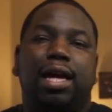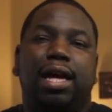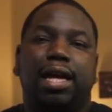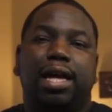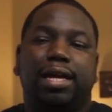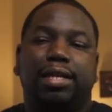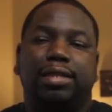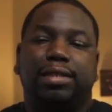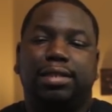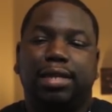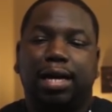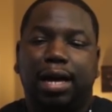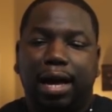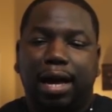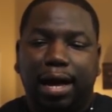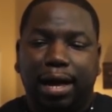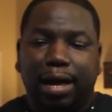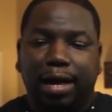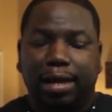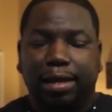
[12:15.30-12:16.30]
and
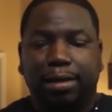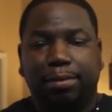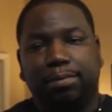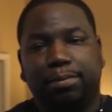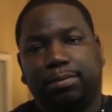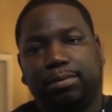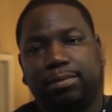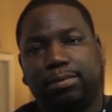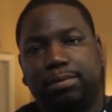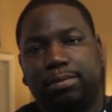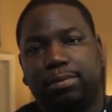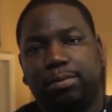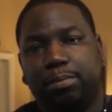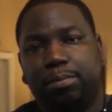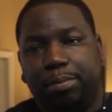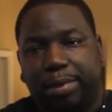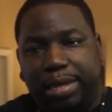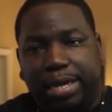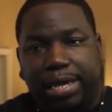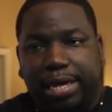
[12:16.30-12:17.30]
time
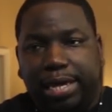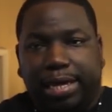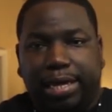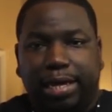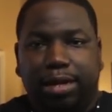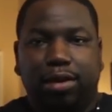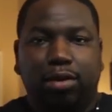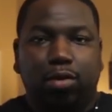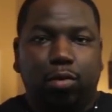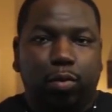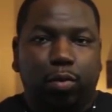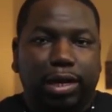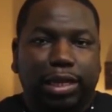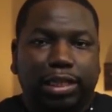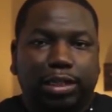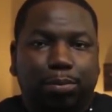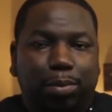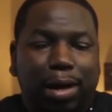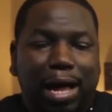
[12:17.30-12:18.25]
being what is